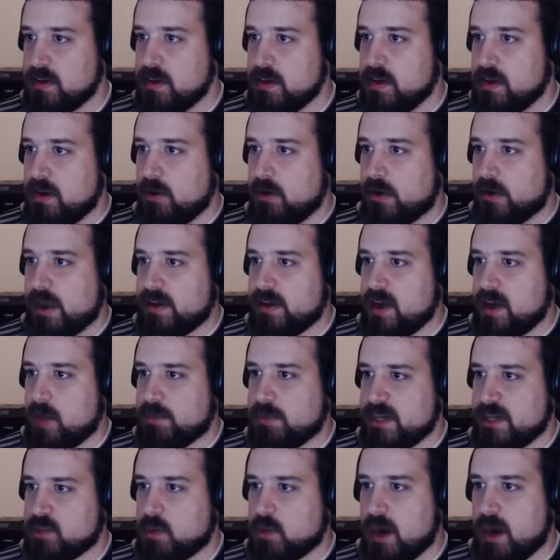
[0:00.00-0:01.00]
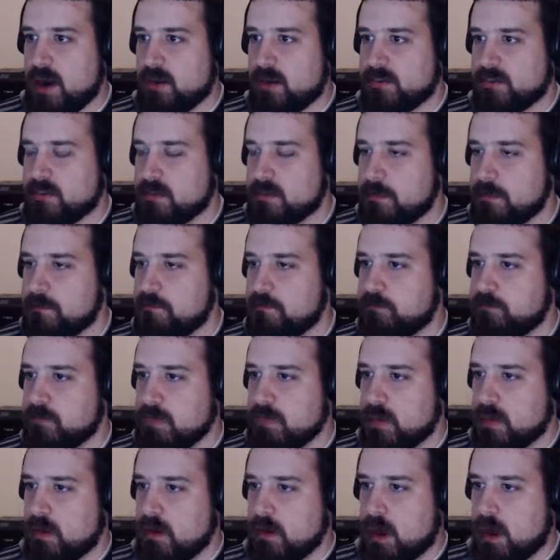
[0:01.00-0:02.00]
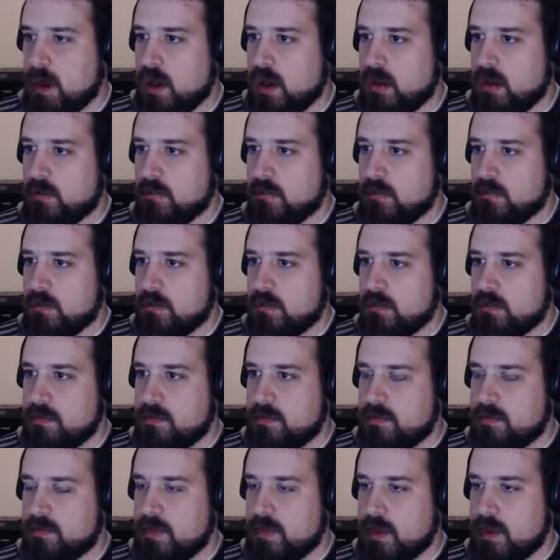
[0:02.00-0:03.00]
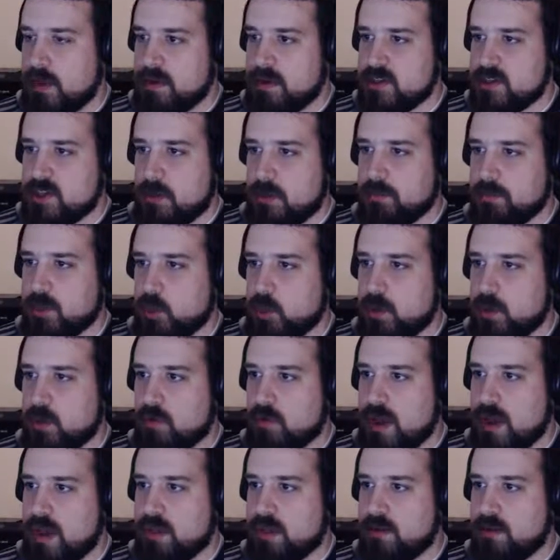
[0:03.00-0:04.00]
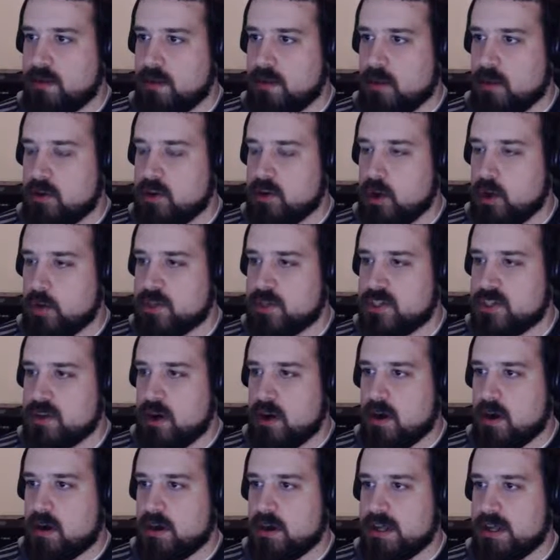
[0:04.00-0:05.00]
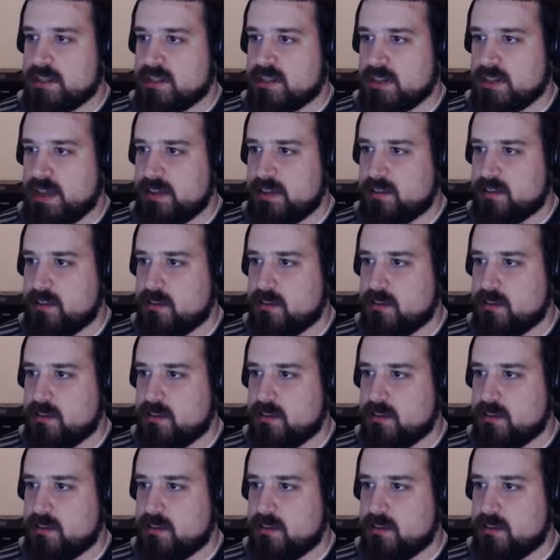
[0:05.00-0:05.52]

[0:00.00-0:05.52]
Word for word: Okay, complex wires. Uh, There is a blue and a red. No star. It's lit.